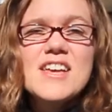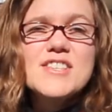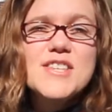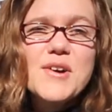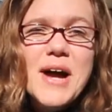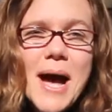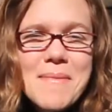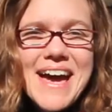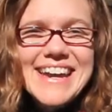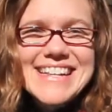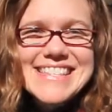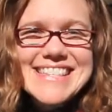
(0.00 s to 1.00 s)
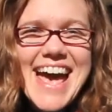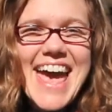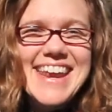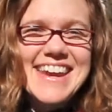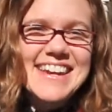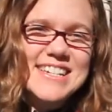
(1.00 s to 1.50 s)
So come on
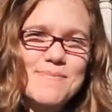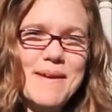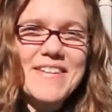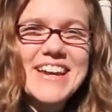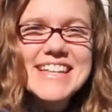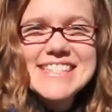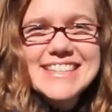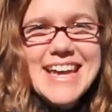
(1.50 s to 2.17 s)
inside and experience